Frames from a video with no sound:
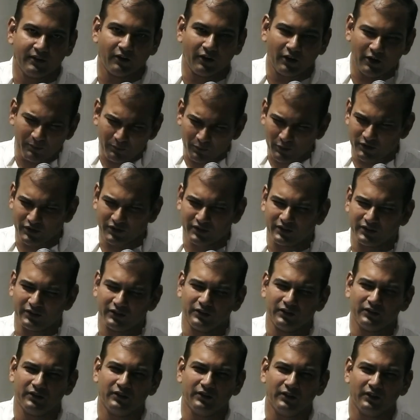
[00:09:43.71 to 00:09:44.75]
almost
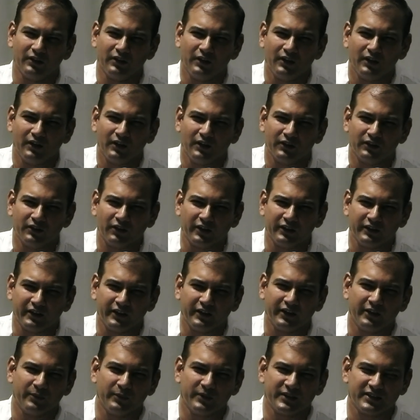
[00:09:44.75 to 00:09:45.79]
thought
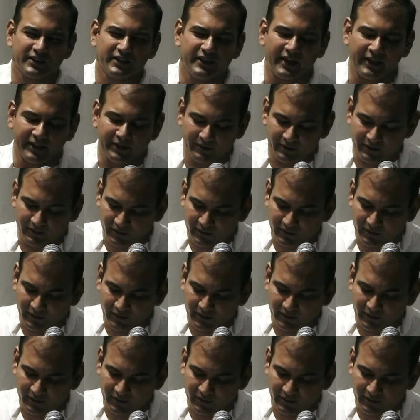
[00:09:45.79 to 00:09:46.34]
that he was dead.